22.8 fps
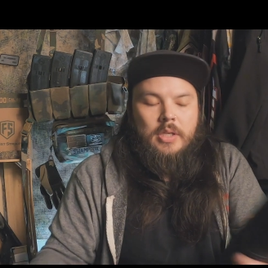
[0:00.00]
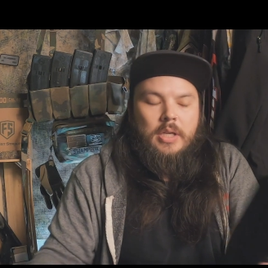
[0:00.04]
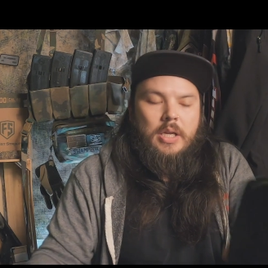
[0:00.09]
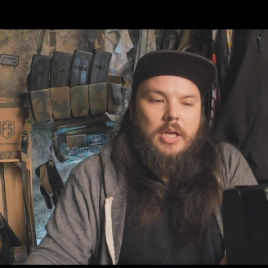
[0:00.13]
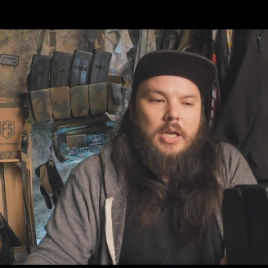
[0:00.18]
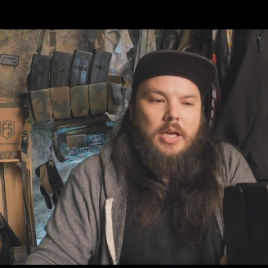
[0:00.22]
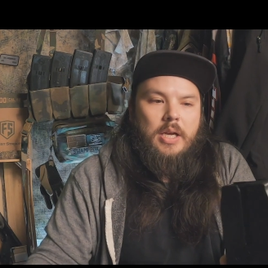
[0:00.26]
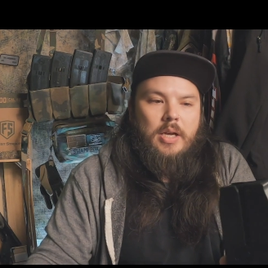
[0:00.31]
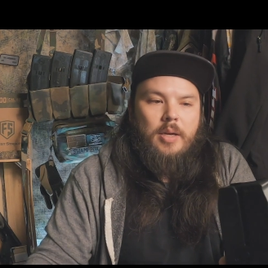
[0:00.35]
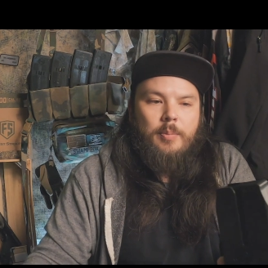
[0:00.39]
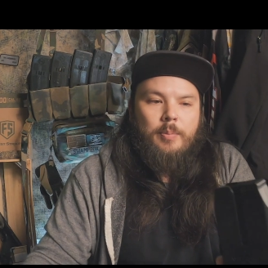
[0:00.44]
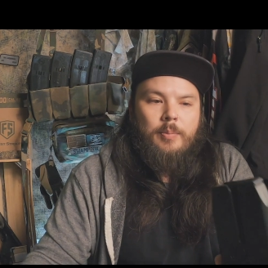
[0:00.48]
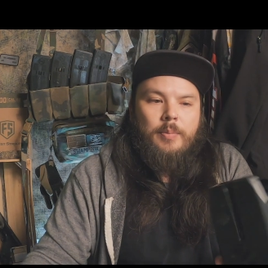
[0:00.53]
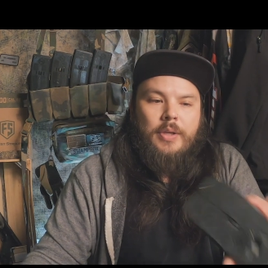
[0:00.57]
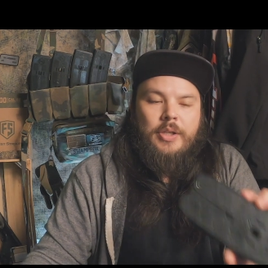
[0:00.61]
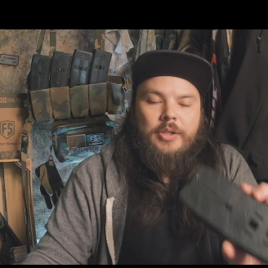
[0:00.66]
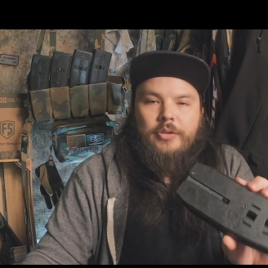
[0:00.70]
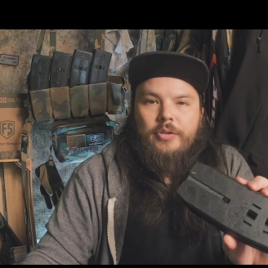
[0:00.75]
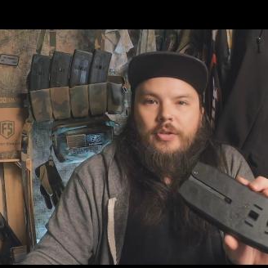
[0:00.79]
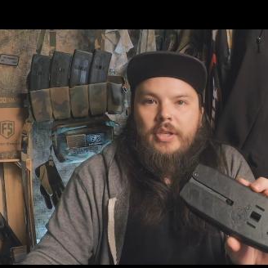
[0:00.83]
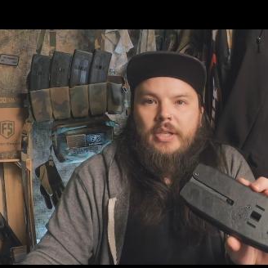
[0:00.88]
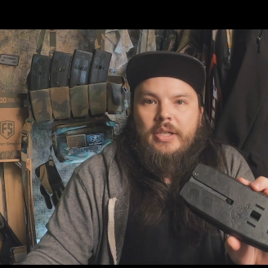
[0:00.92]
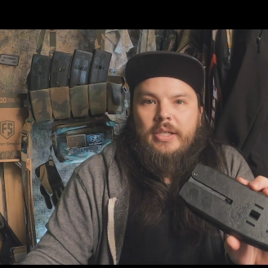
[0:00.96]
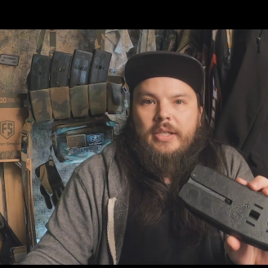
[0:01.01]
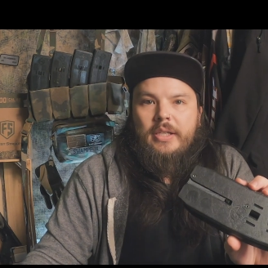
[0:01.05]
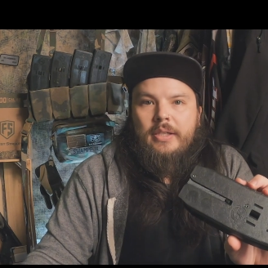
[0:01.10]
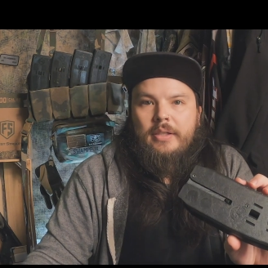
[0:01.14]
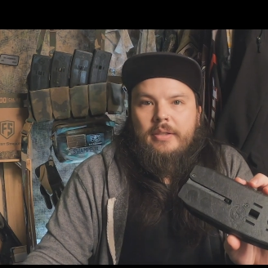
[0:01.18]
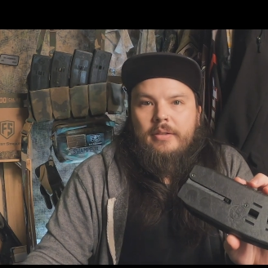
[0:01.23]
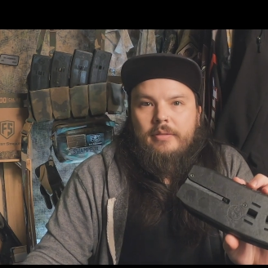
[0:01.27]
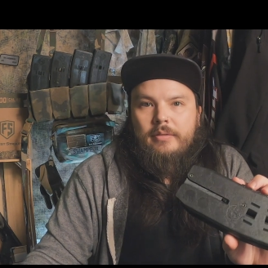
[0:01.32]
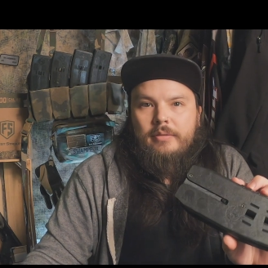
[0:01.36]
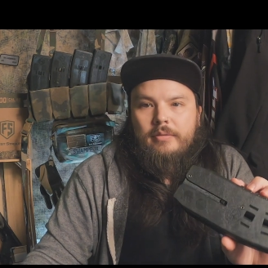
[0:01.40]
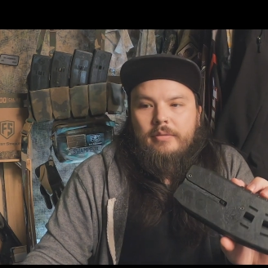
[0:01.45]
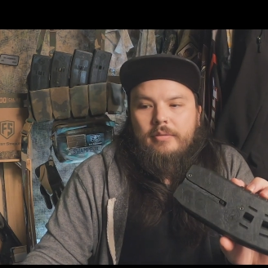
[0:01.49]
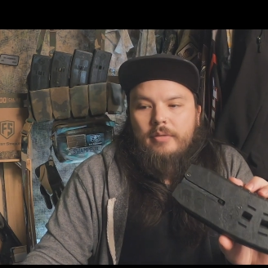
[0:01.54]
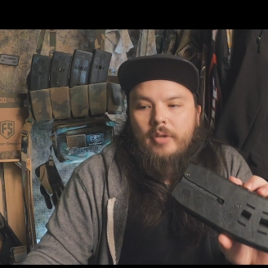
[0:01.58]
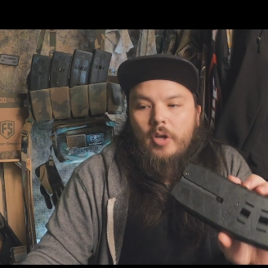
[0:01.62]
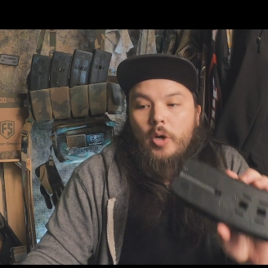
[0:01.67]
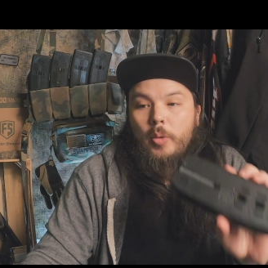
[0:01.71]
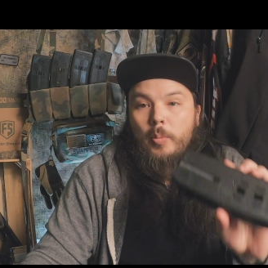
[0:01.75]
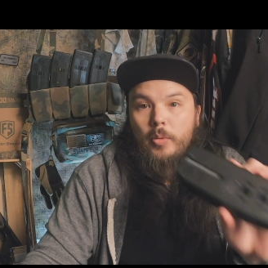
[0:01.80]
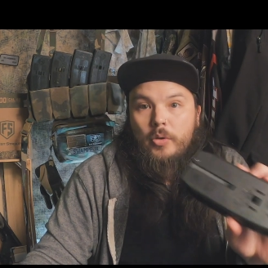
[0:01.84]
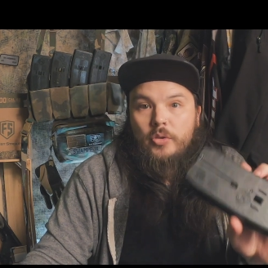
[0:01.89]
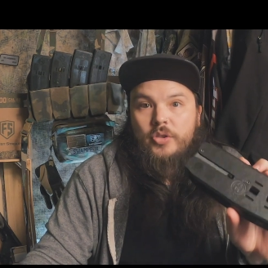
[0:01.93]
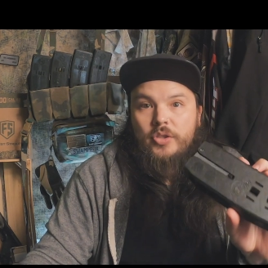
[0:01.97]
and you're getting
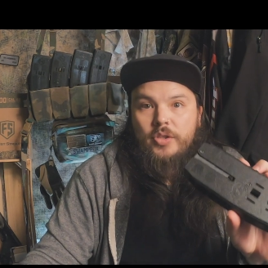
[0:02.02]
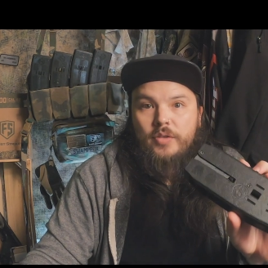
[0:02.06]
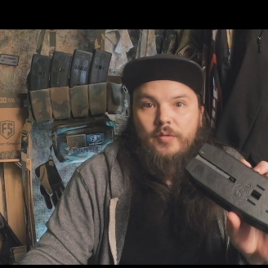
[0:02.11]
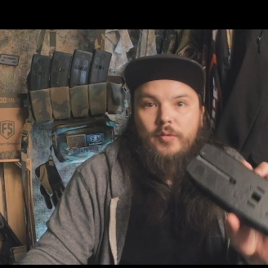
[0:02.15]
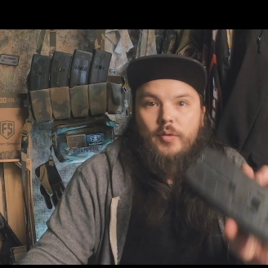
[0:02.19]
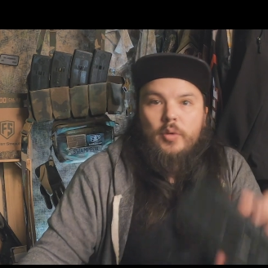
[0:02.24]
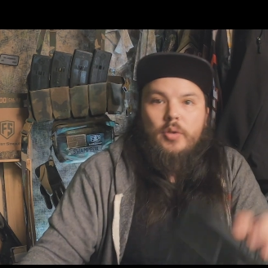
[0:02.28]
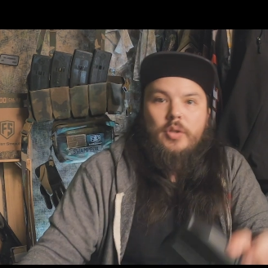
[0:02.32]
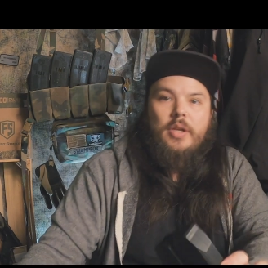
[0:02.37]
almost the full